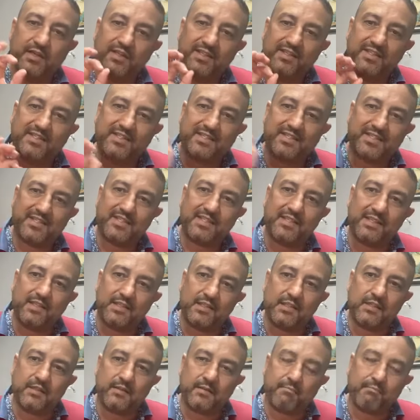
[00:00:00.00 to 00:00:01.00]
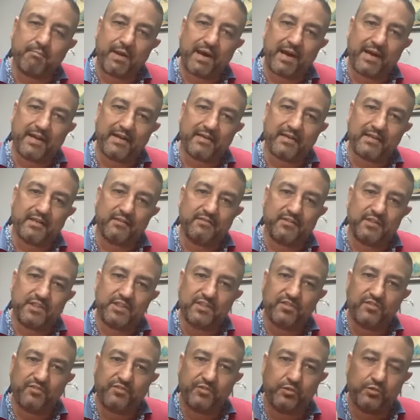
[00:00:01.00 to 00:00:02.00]
seeding part of
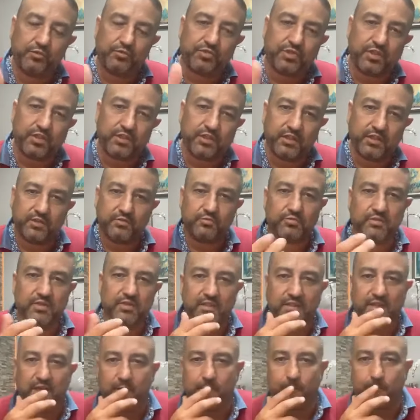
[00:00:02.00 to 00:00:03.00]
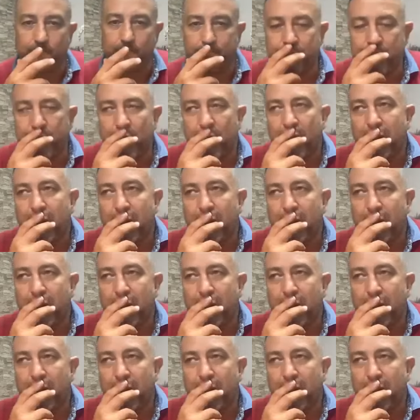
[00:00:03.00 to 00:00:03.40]
this future into the now.